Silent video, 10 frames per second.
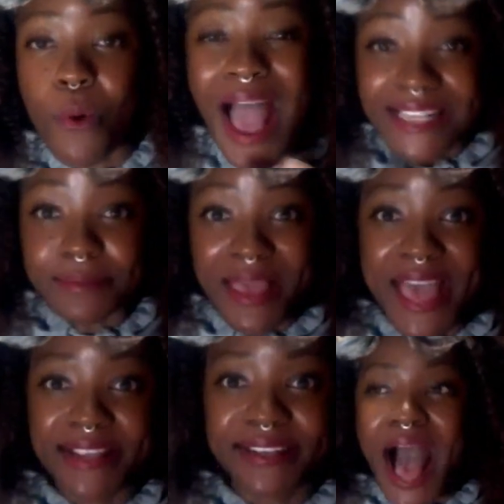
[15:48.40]
as a
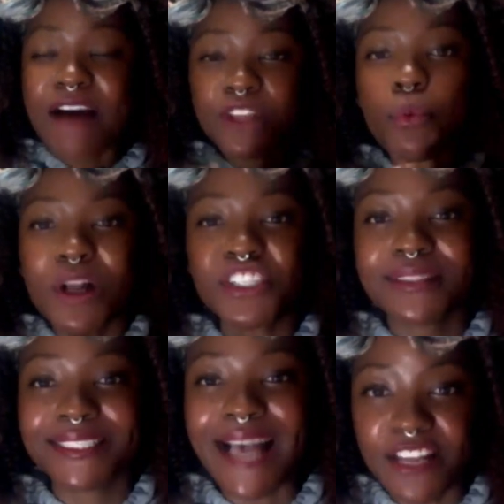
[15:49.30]
man after watching
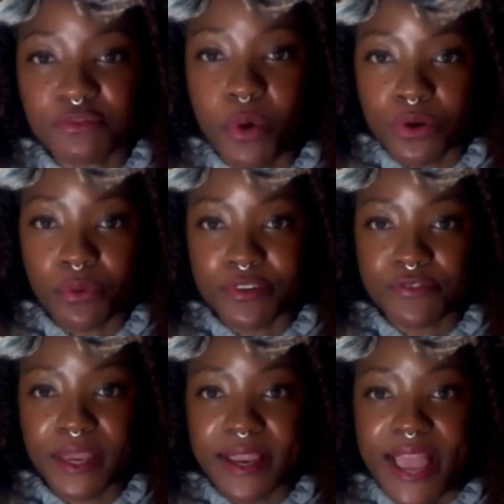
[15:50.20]
this kind of
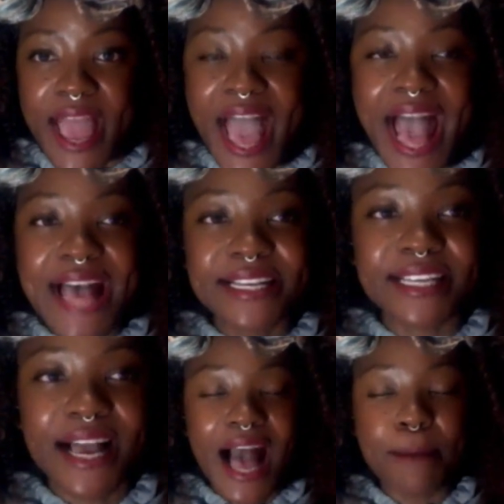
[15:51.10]
pornography. And
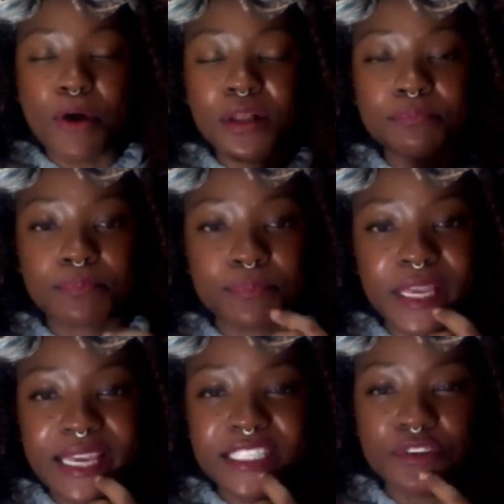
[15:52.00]
upon
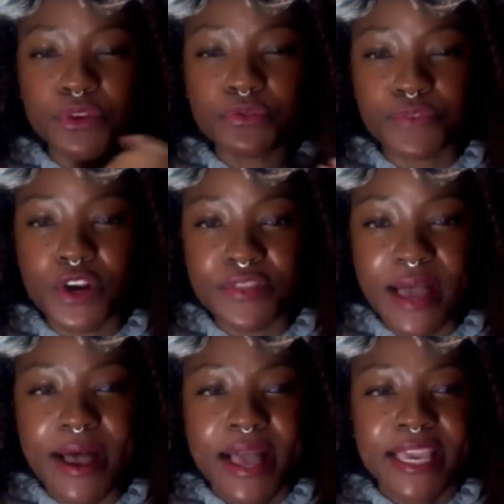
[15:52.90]
being interviewed
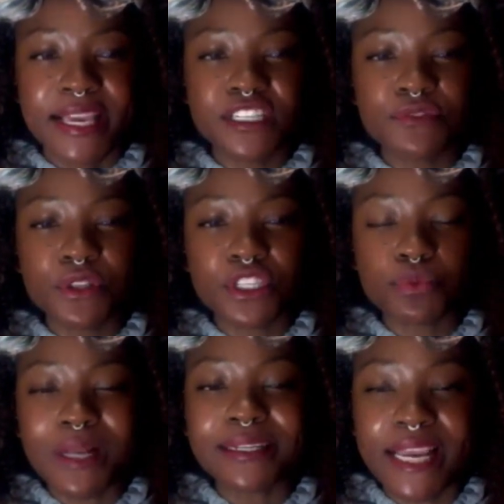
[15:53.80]
further, he interviewed this
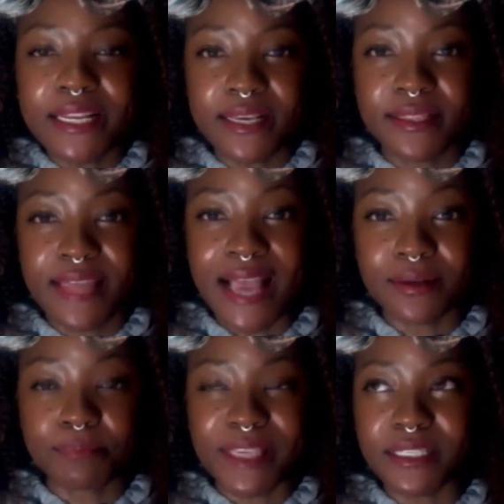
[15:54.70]
one lady
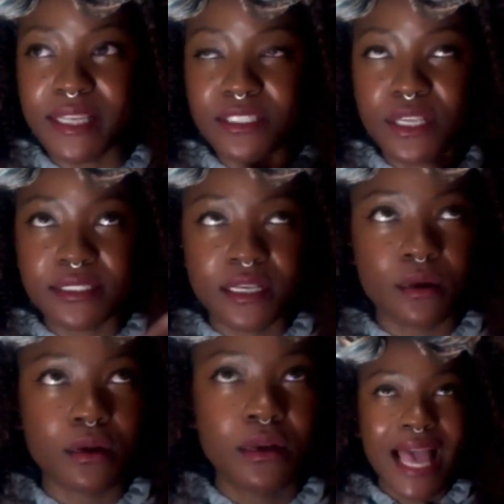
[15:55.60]
that basically is
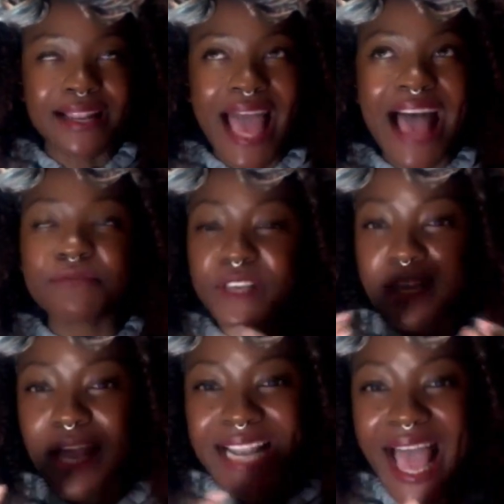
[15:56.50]
an
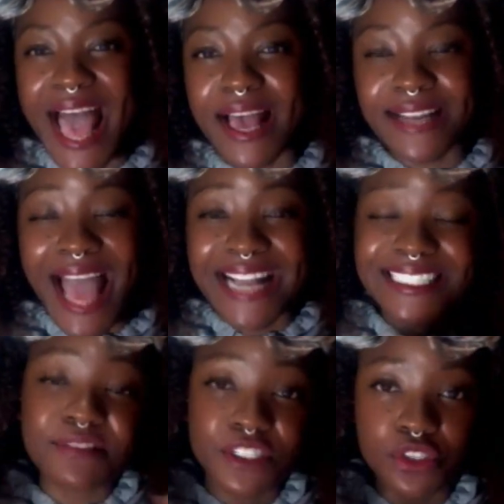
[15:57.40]
advocate, an
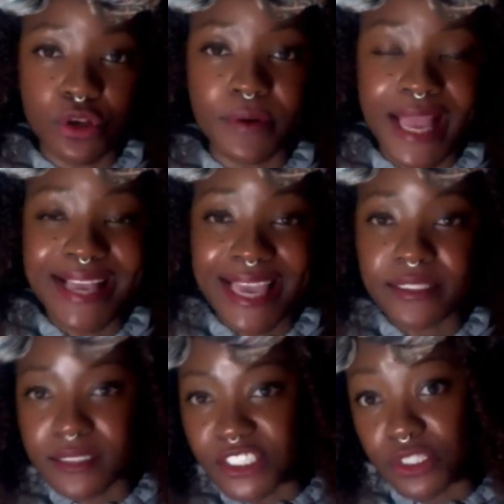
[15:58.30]
activist,
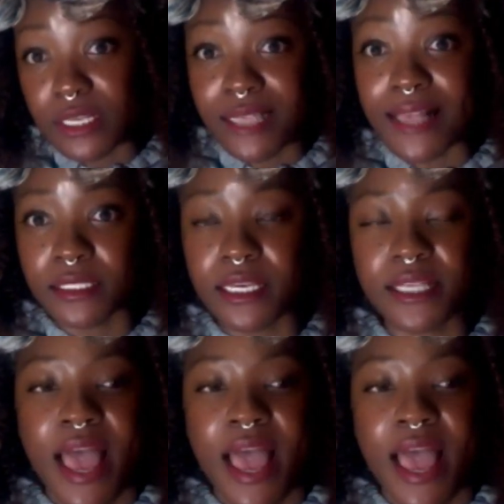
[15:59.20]
against such things as these.